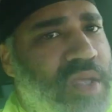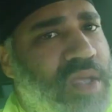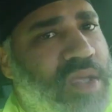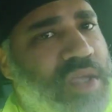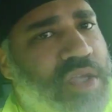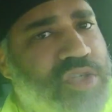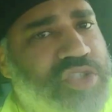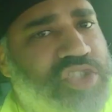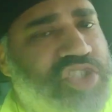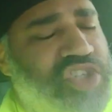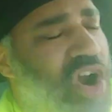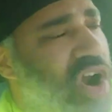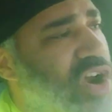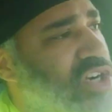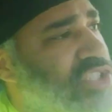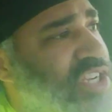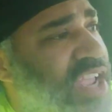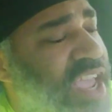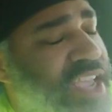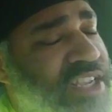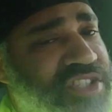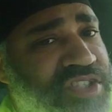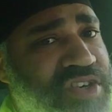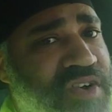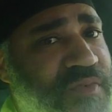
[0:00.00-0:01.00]
Charge extra
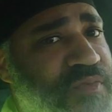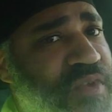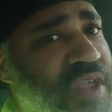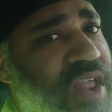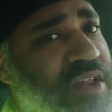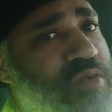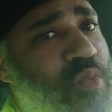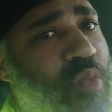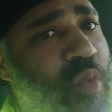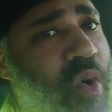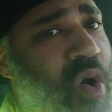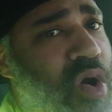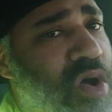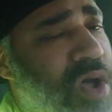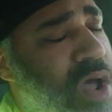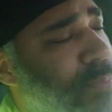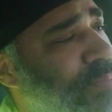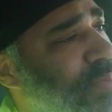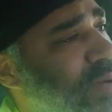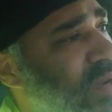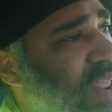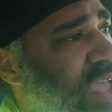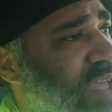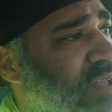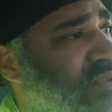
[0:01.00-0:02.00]
if you have to walk up and
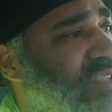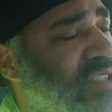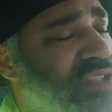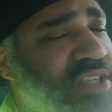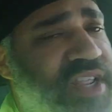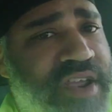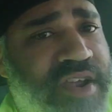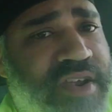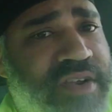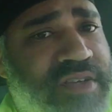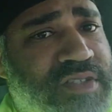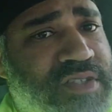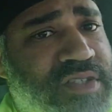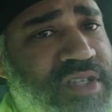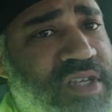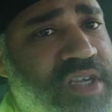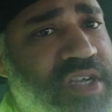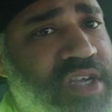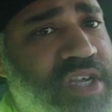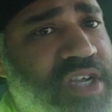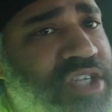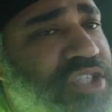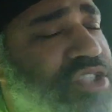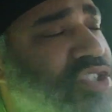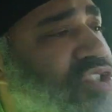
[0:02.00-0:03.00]
down stairs.
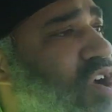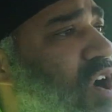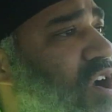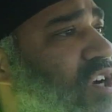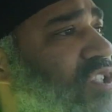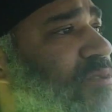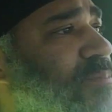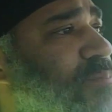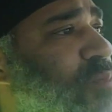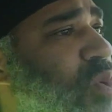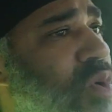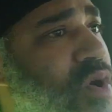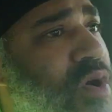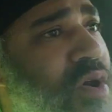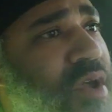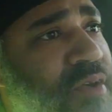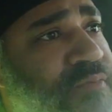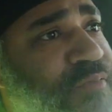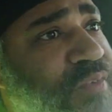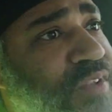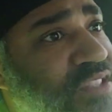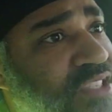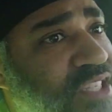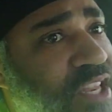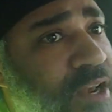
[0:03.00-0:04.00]
Charge more if it's
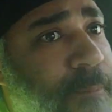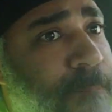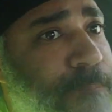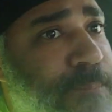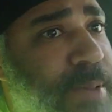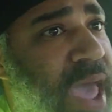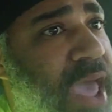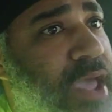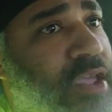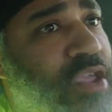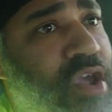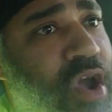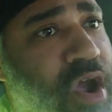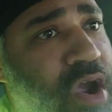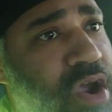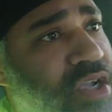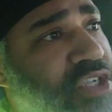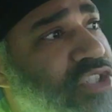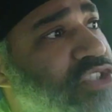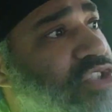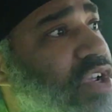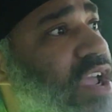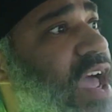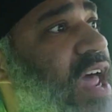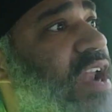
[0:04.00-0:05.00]
in the backyard, because you
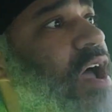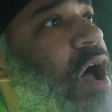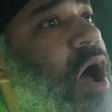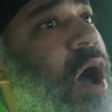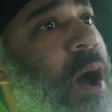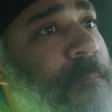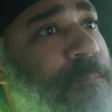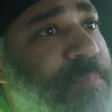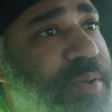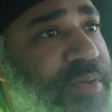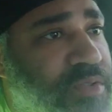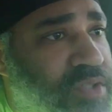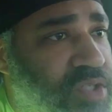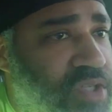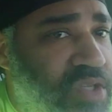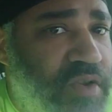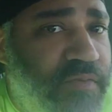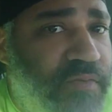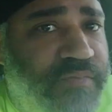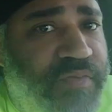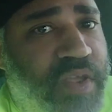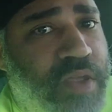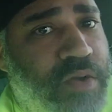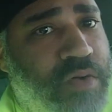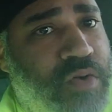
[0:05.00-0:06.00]
gotta hump it to your
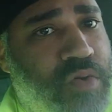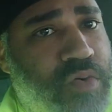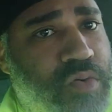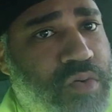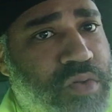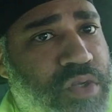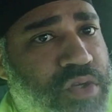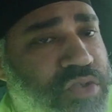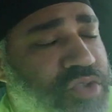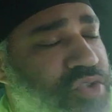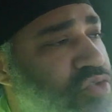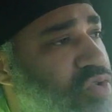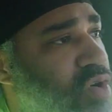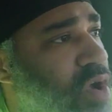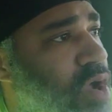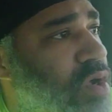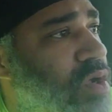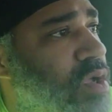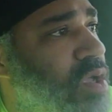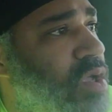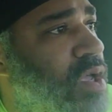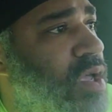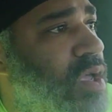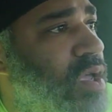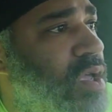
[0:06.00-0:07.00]
vehicle, your truck,
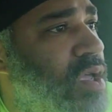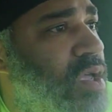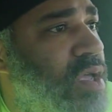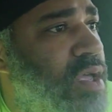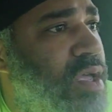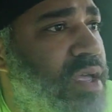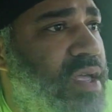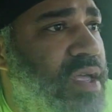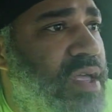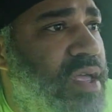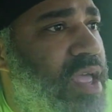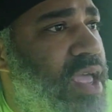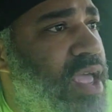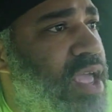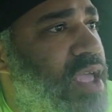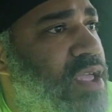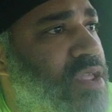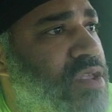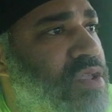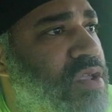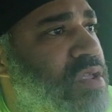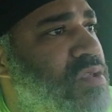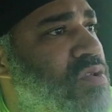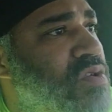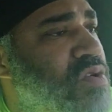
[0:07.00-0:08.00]
and
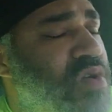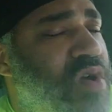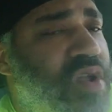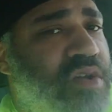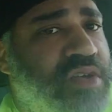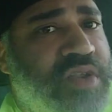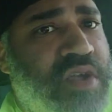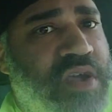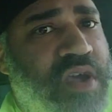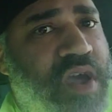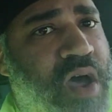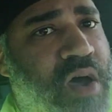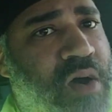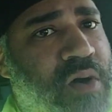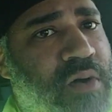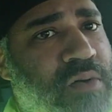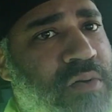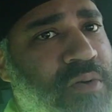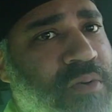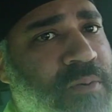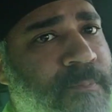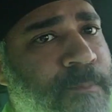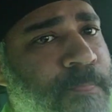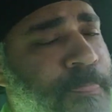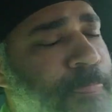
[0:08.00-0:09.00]
you good to go.
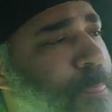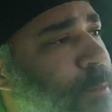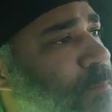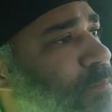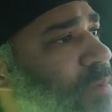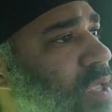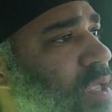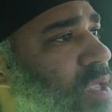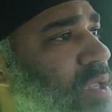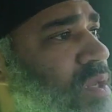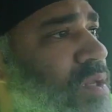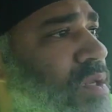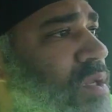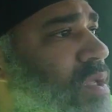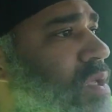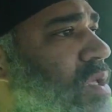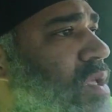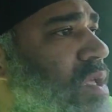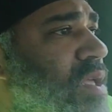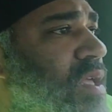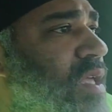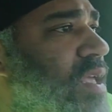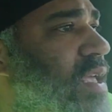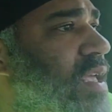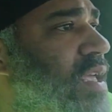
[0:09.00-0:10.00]
I mean,
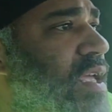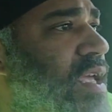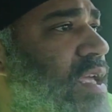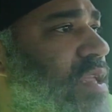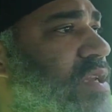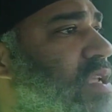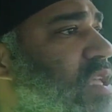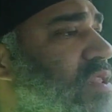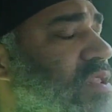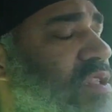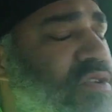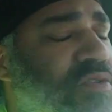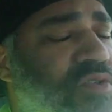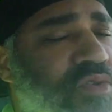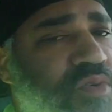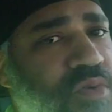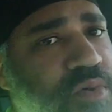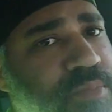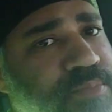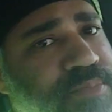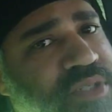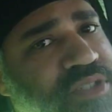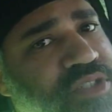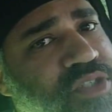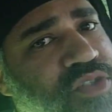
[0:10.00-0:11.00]
there ain't nothing to it but
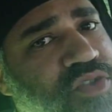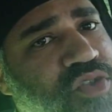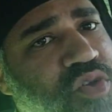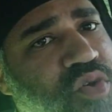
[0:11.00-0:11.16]
to do it.